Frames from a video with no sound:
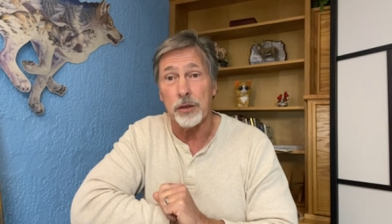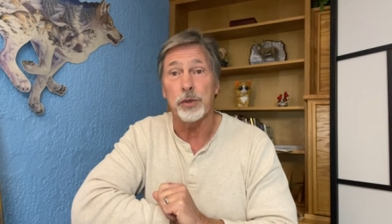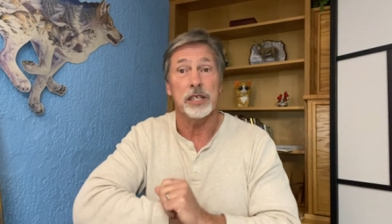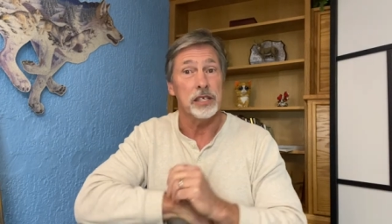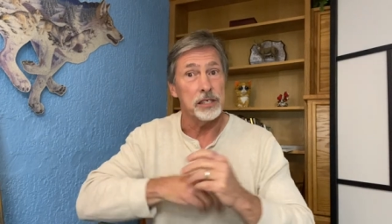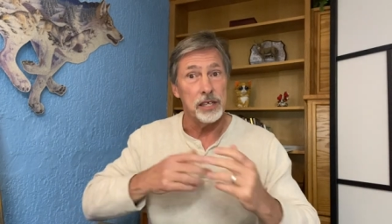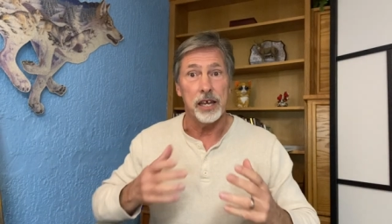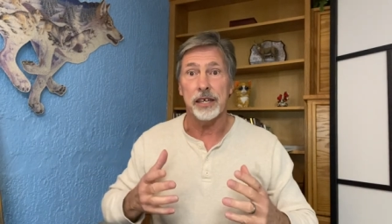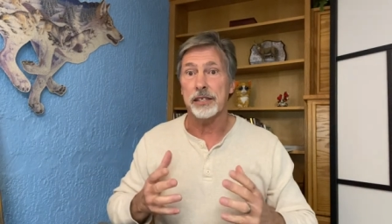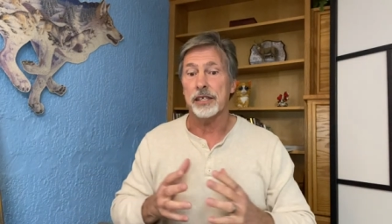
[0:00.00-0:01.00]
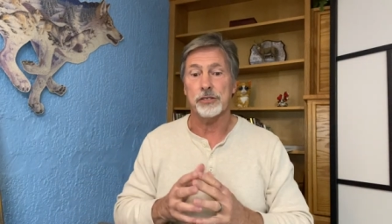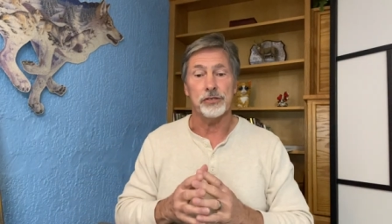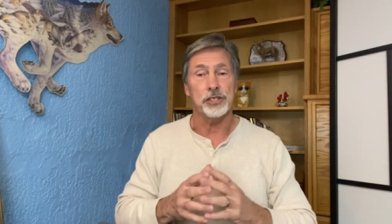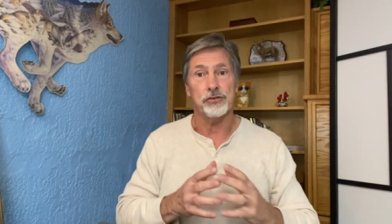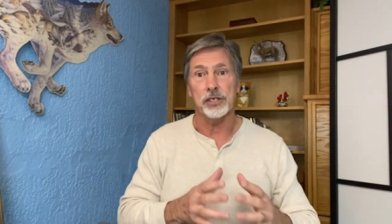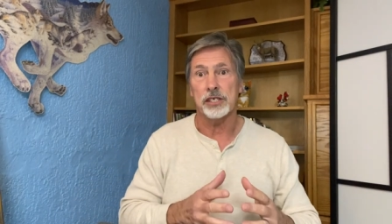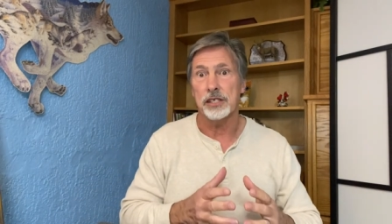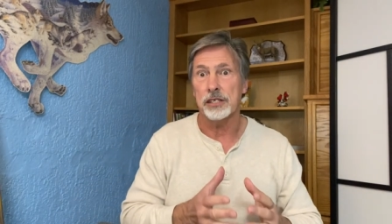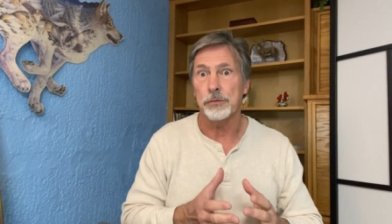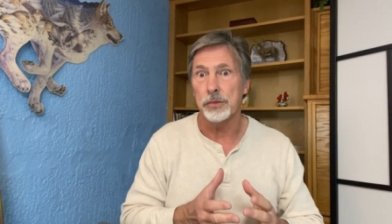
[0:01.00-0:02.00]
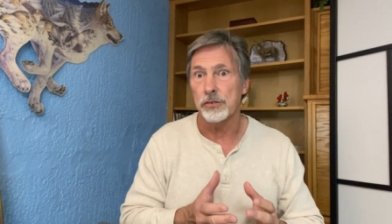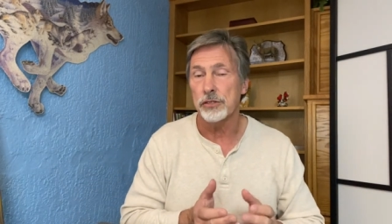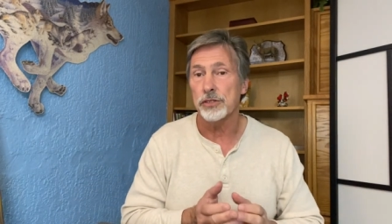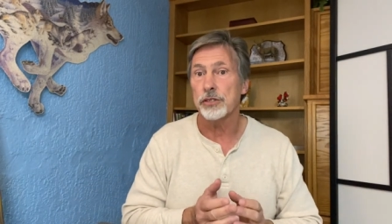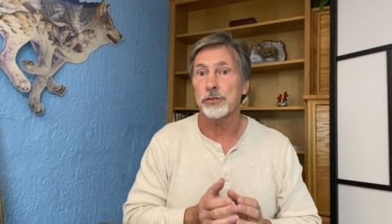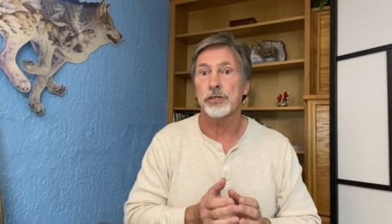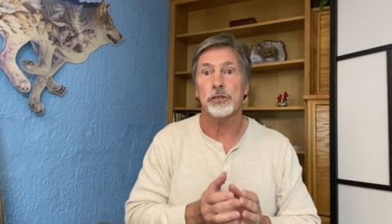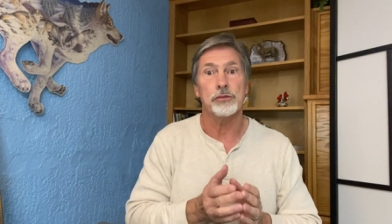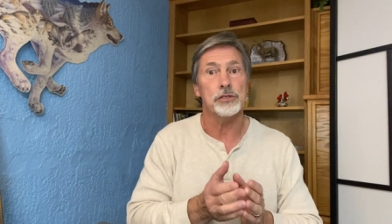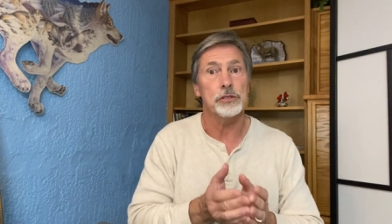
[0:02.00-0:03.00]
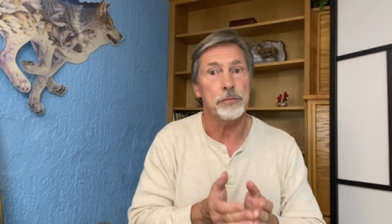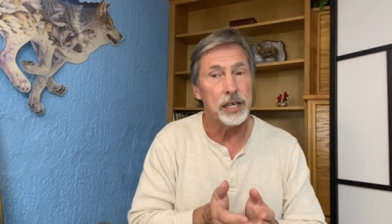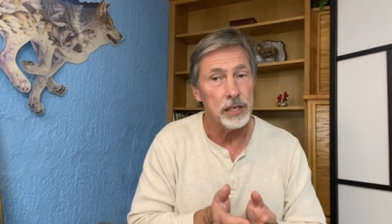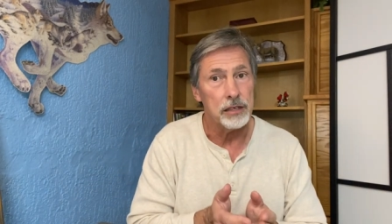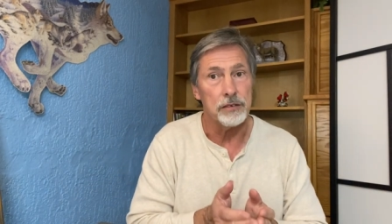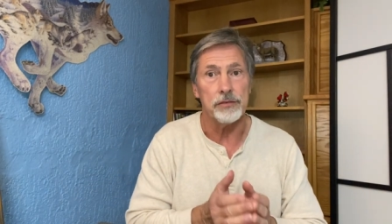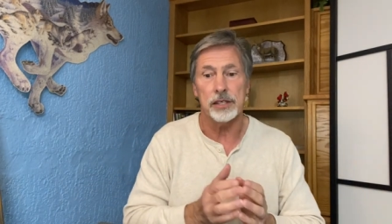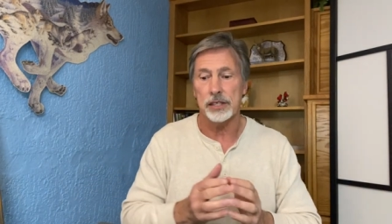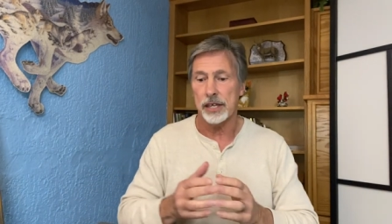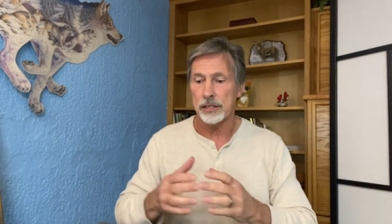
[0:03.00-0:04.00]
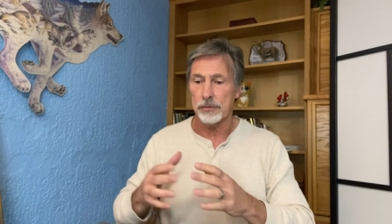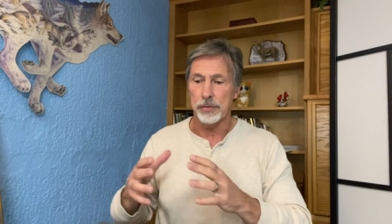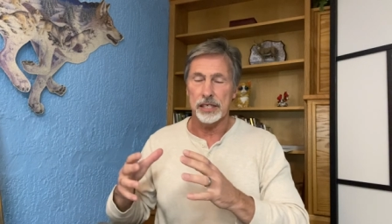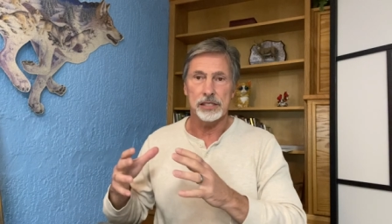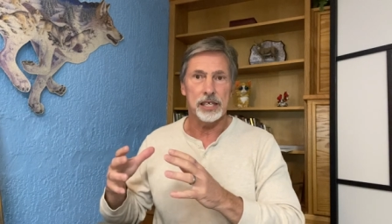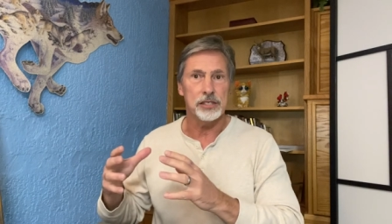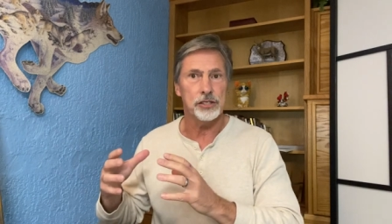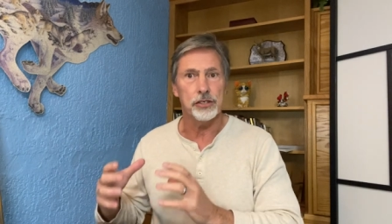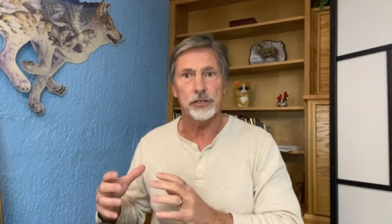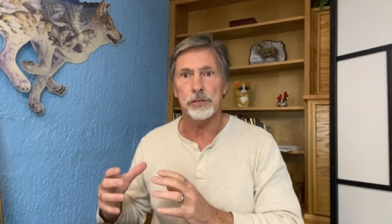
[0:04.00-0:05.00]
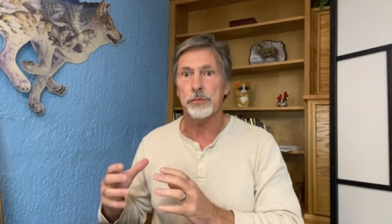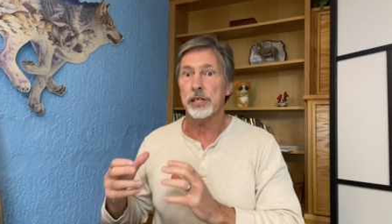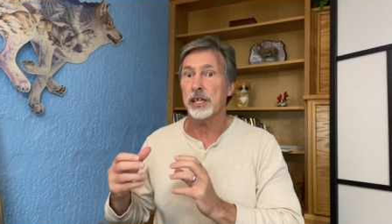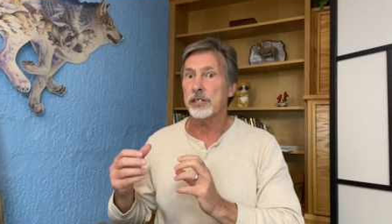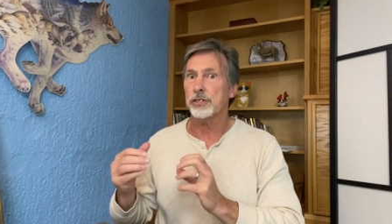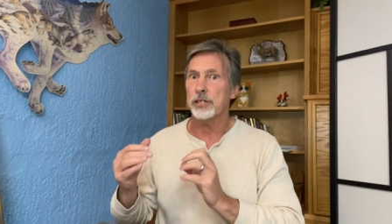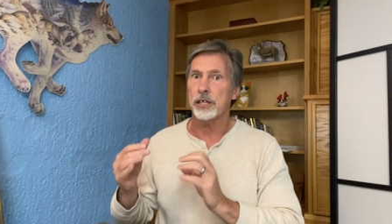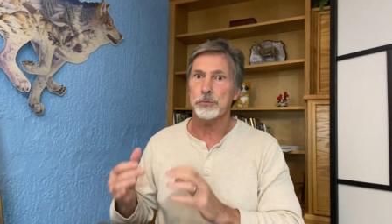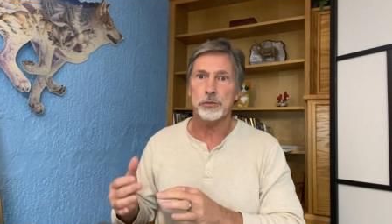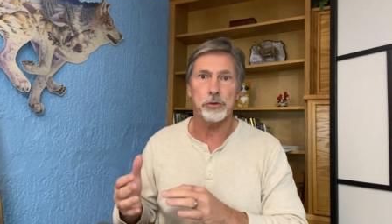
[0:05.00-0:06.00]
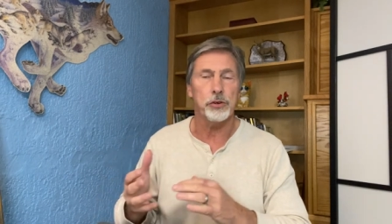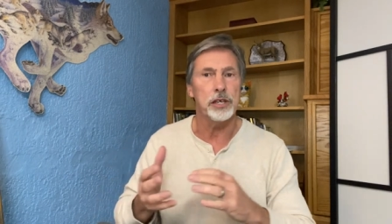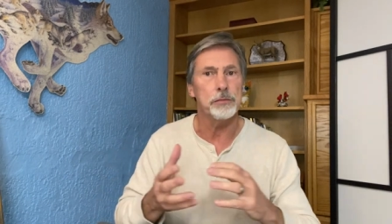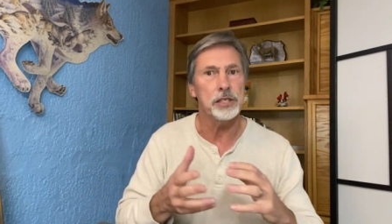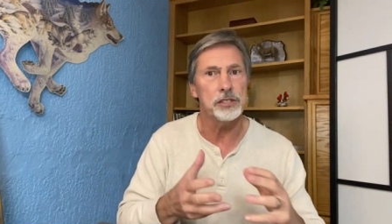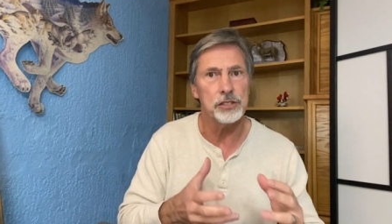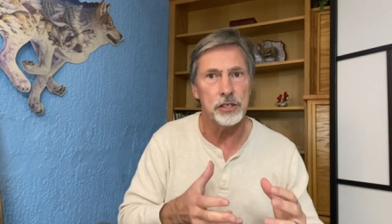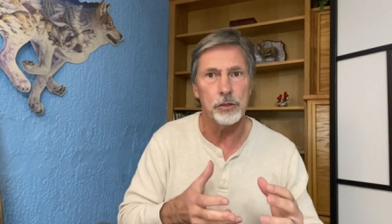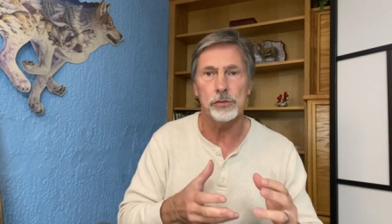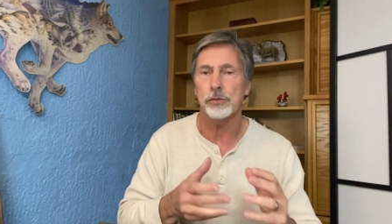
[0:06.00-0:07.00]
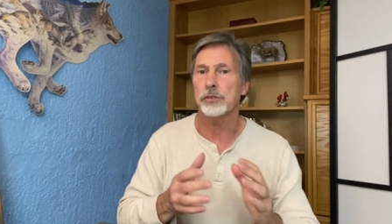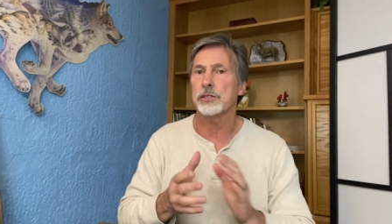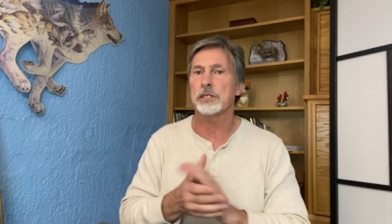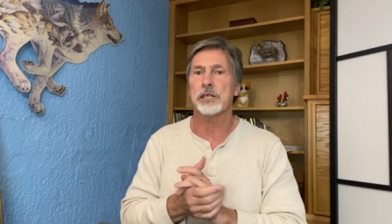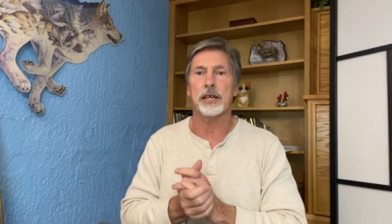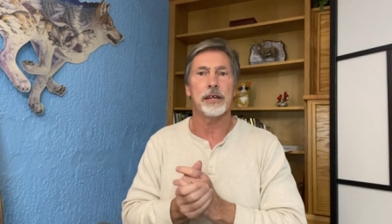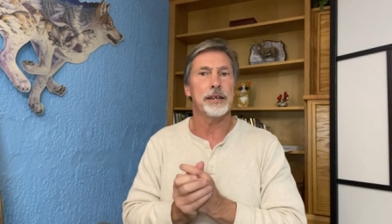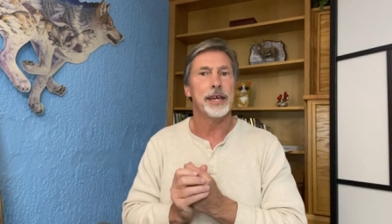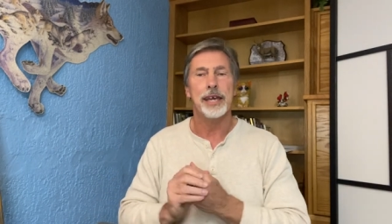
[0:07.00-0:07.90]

We need a diet that's restricted in the minerals those stones are made of, that, that maintains a urine pH that helps prohibit stones. Uh,